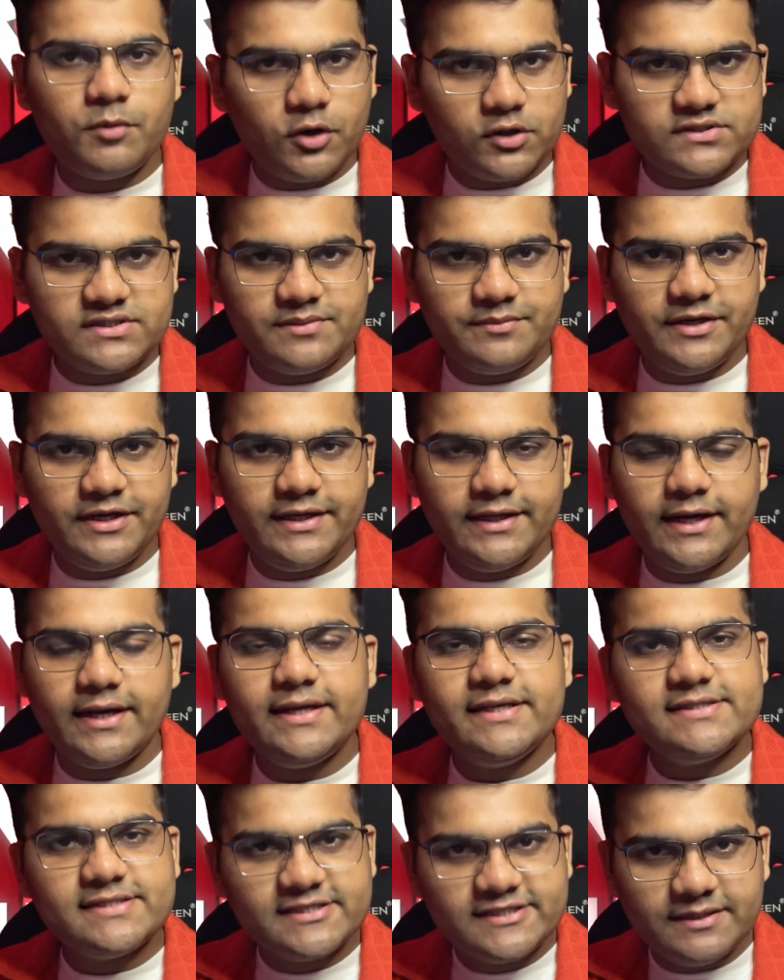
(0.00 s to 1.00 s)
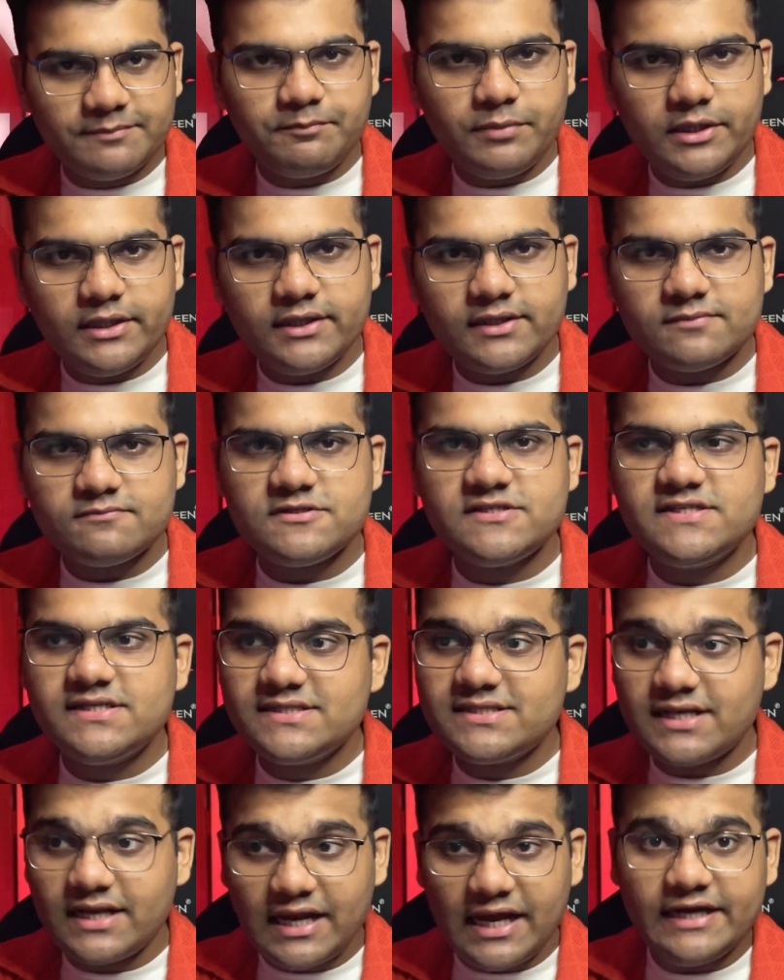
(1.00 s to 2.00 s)
Proxy Media. In simple terms,
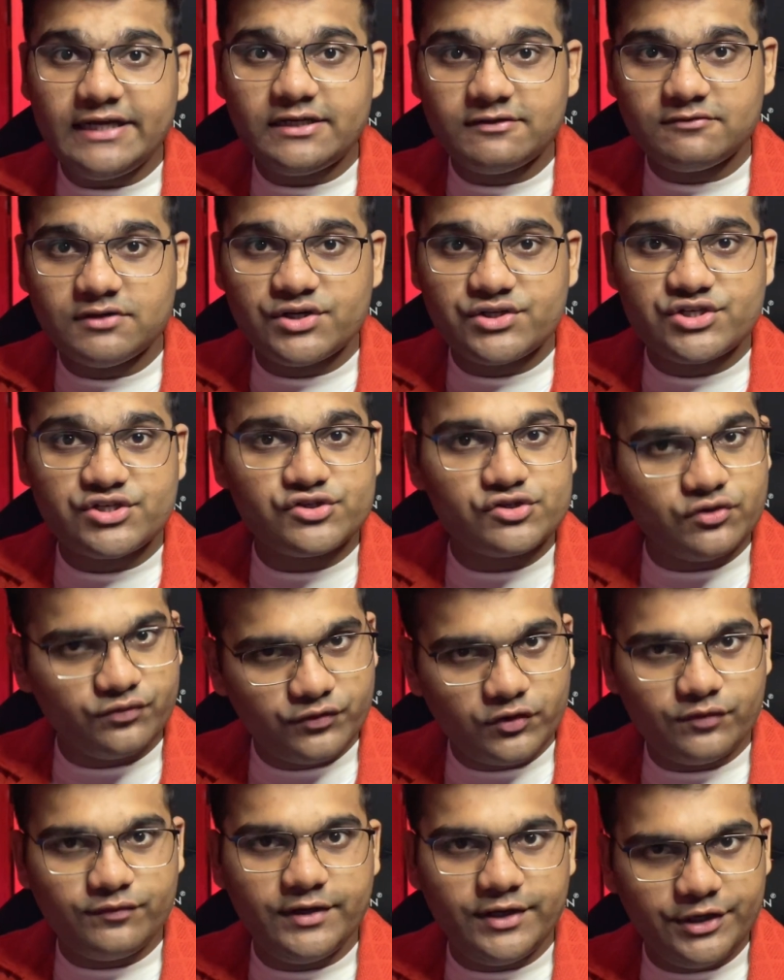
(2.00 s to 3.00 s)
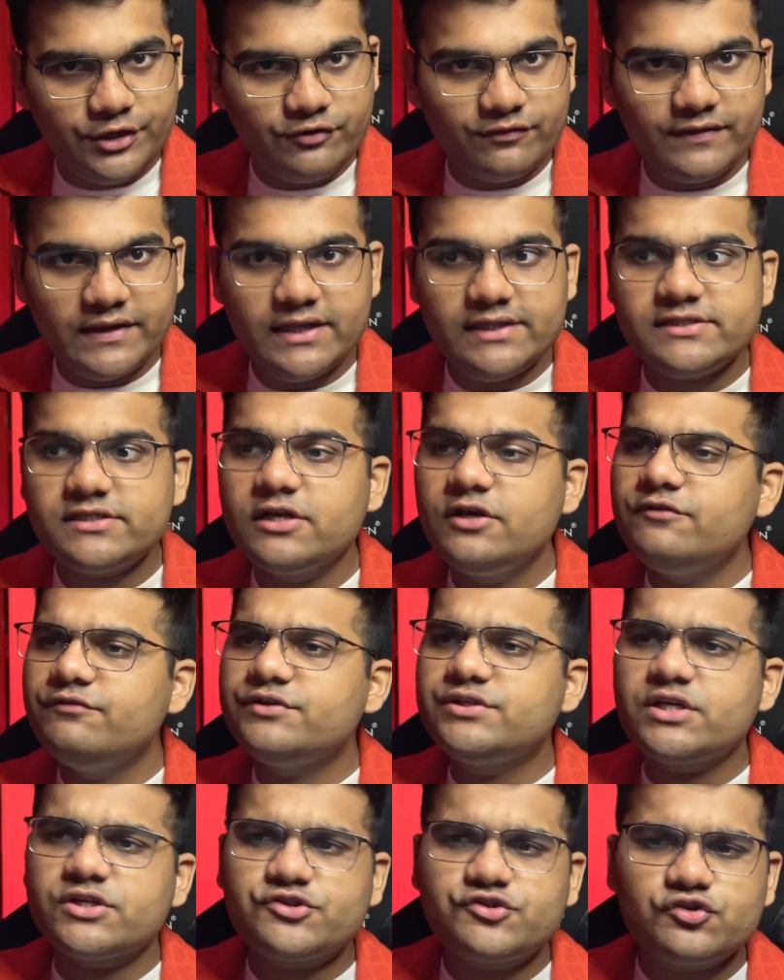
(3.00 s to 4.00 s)
these are lighter versions of your video files,
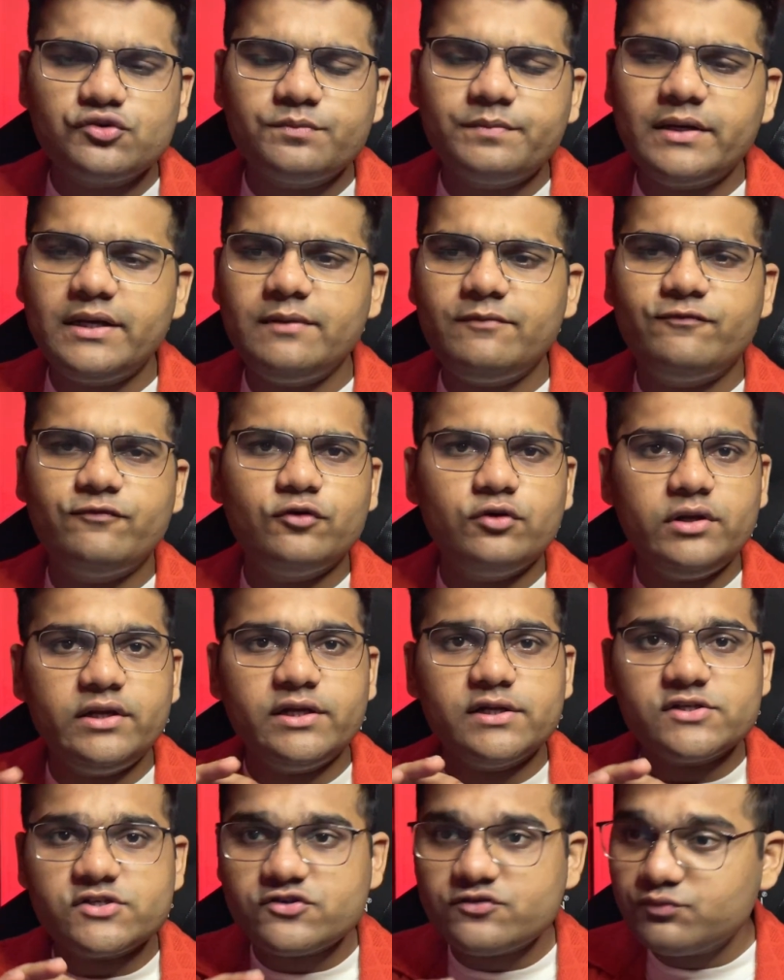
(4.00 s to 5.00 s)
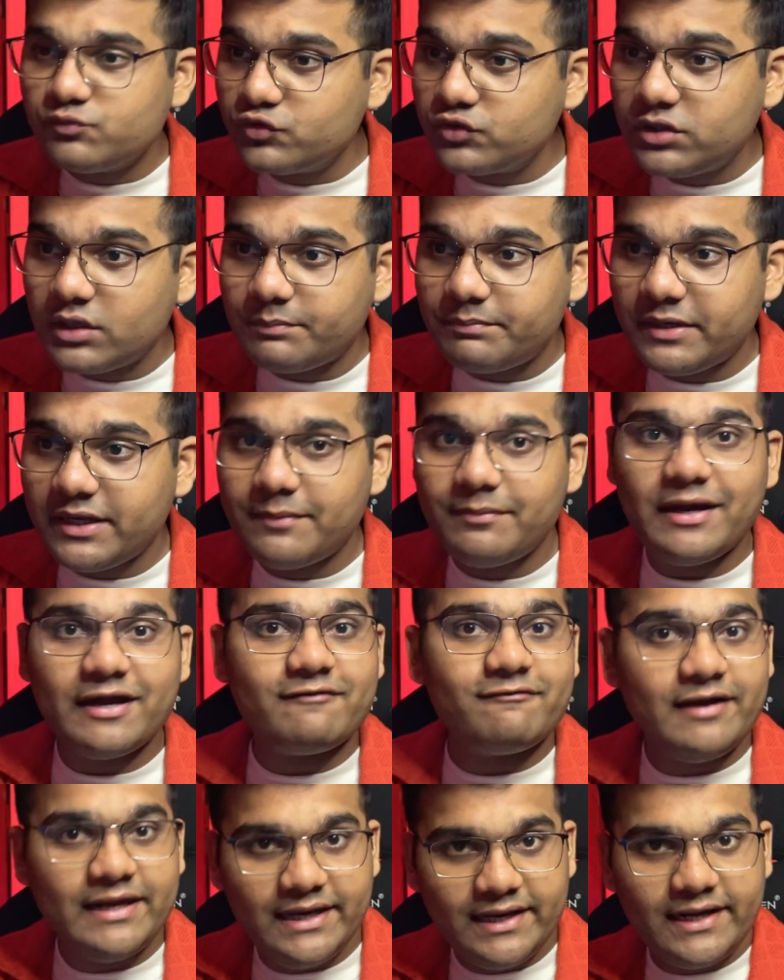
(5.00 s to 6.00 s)
which are super helpful in a smoother playback
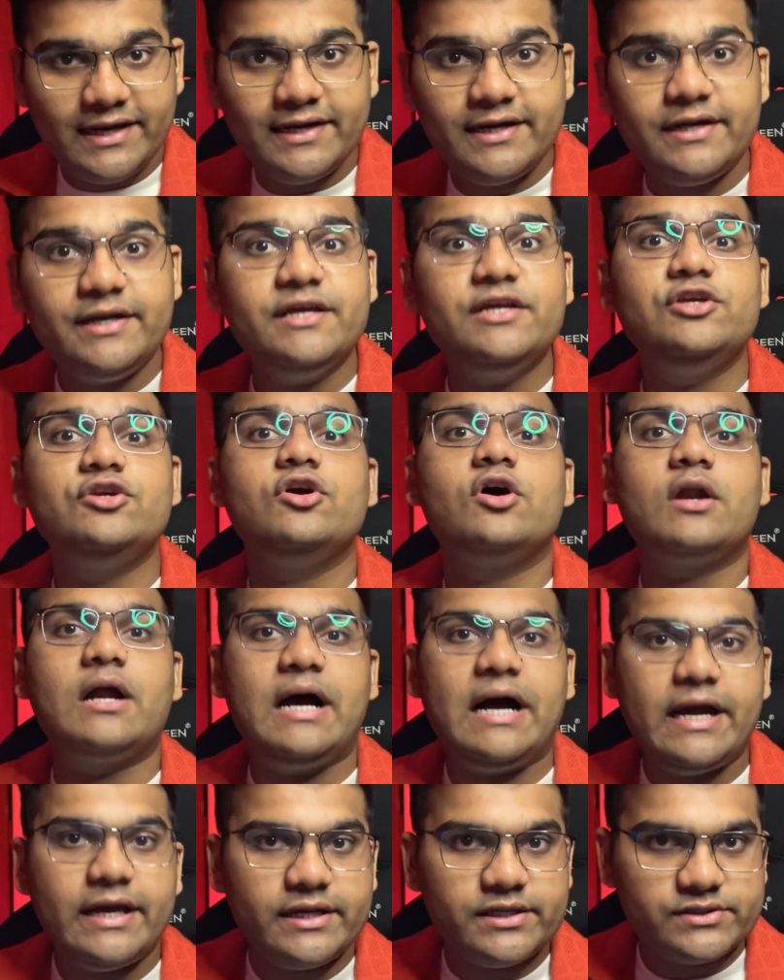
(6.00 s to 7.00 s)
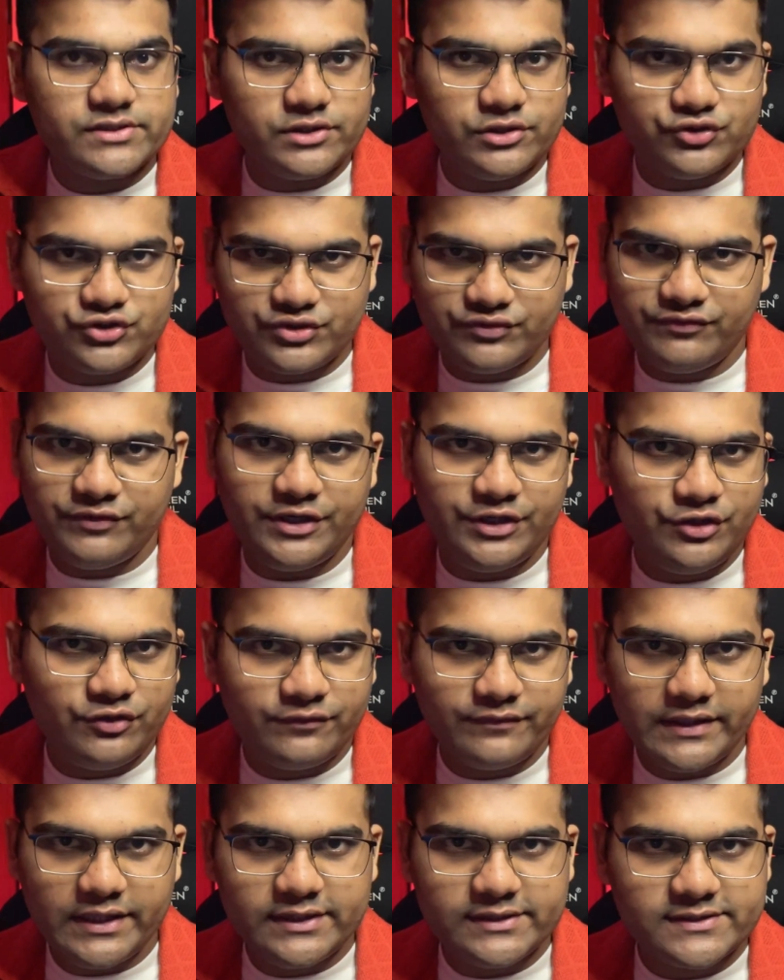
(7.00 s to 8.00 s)
while editing your high resolution video
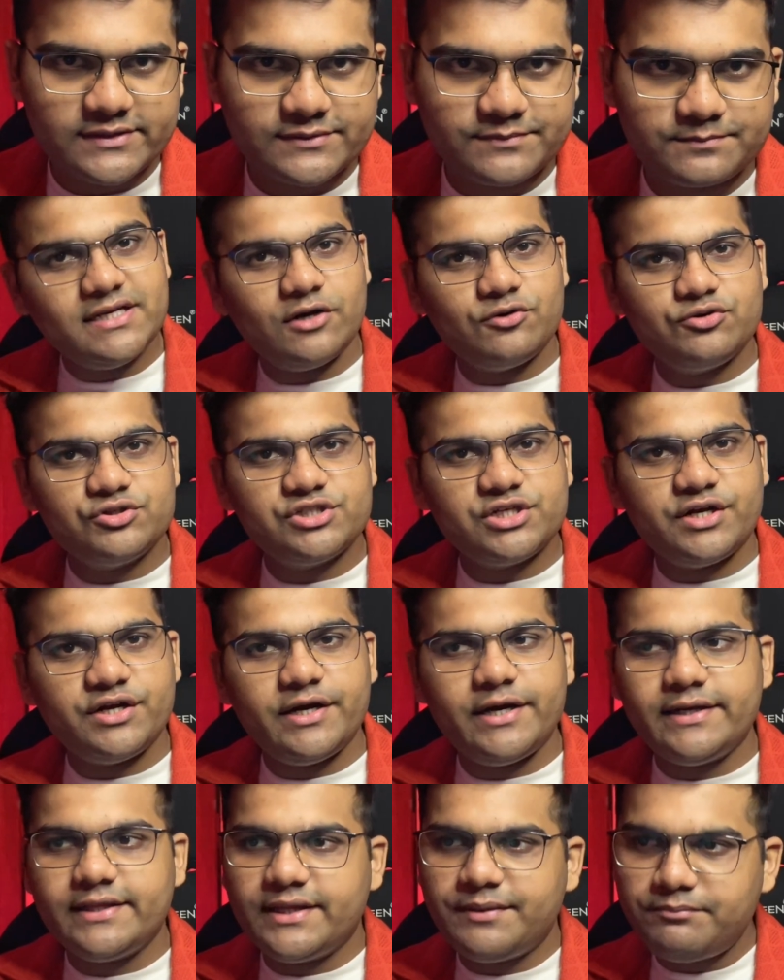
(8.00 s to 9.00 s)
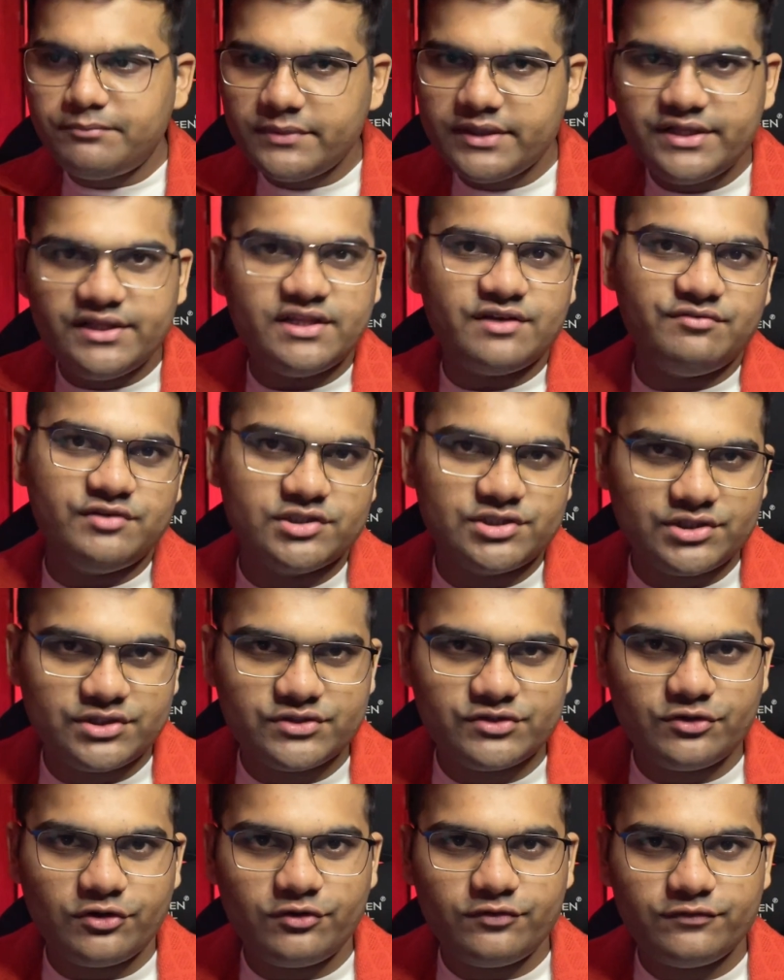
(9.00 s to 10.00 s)
files. Let's see how to generate them in DaVinci
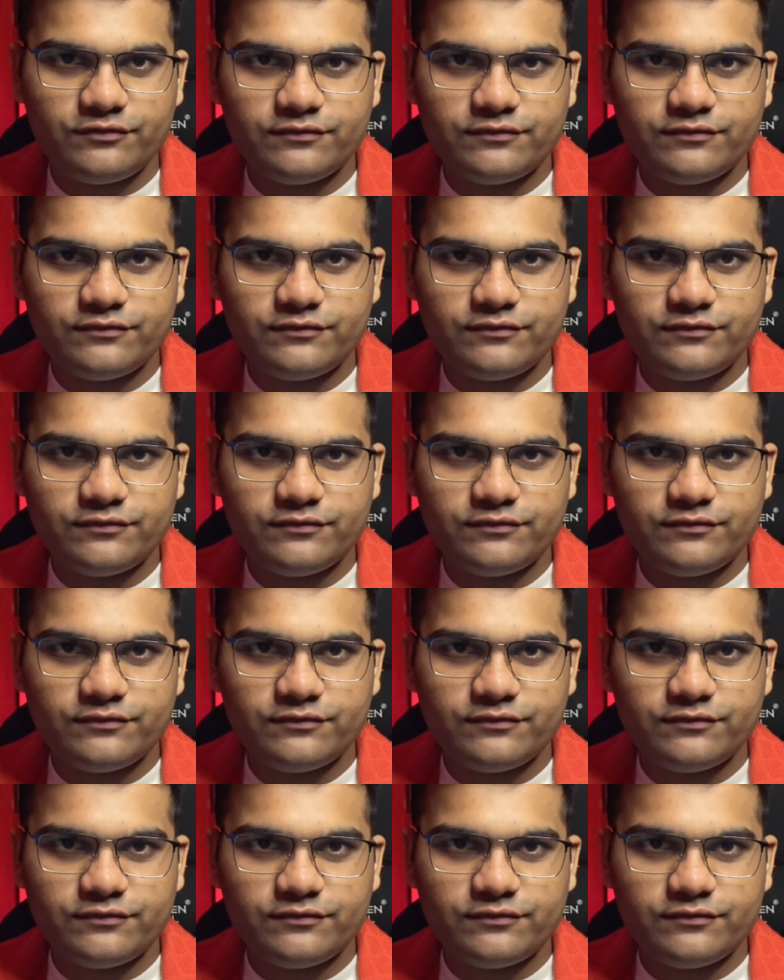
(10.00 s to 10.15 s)
Resolve.